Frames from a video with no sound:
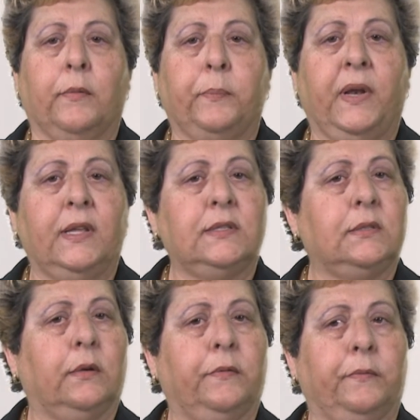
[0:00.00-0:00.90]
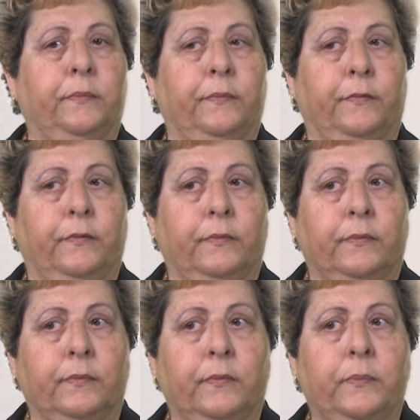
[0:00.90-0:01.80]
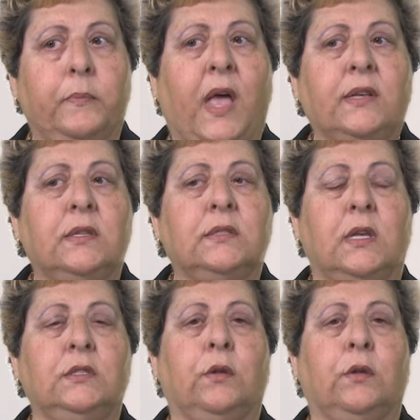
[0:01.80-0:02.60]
Please exercise